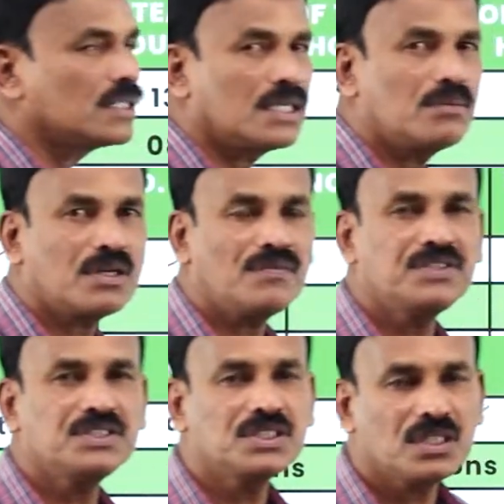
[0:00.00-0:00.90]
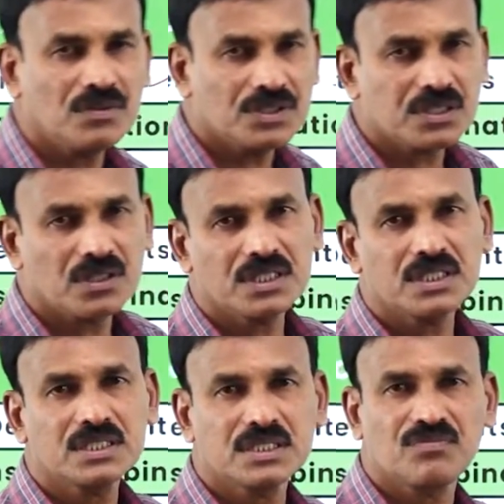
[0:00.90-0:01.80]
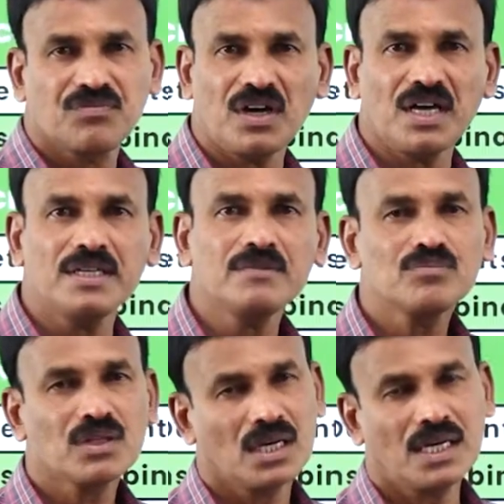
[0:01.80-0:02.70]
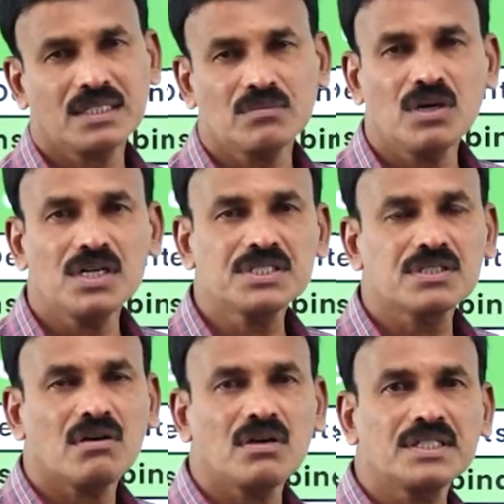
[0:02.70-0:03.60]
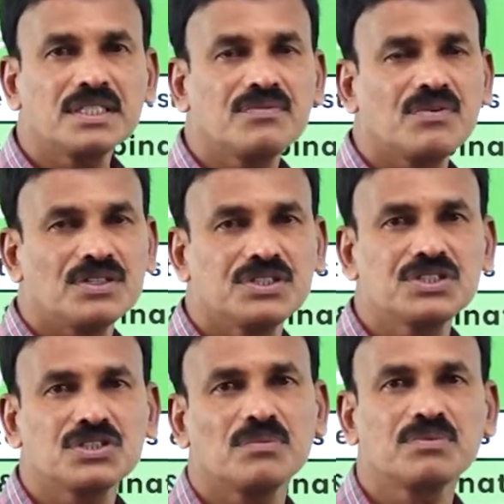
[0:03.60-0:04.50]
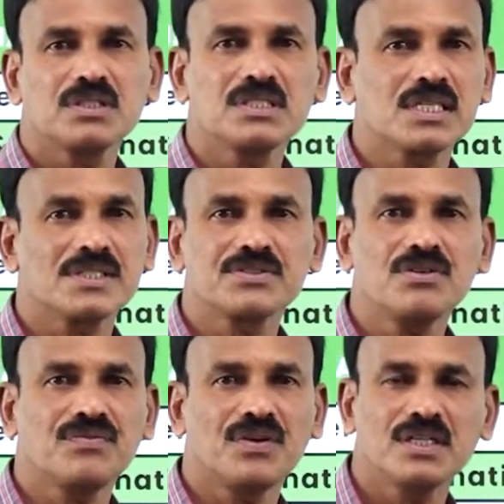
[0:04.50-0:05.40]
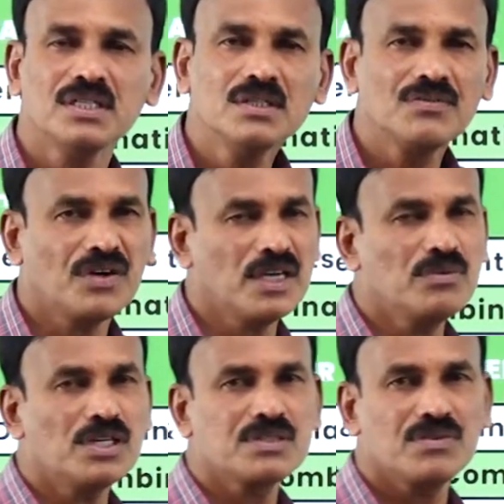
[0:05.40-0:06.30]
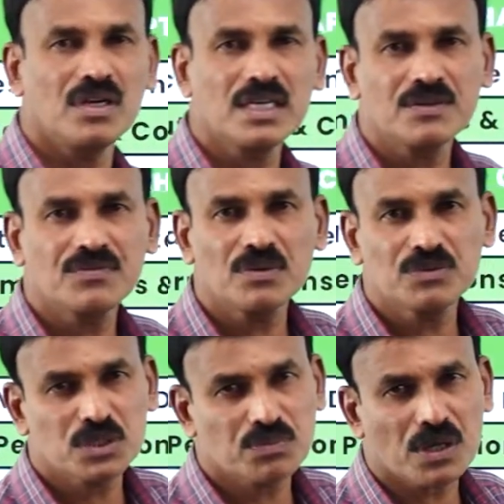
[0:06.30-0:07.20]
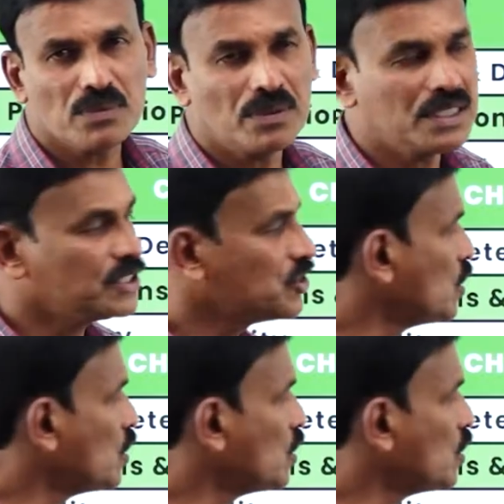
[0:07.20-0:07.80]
the number of teaching hours are five, and the marks allotted for this chapter is also five. five marks we will get from this probability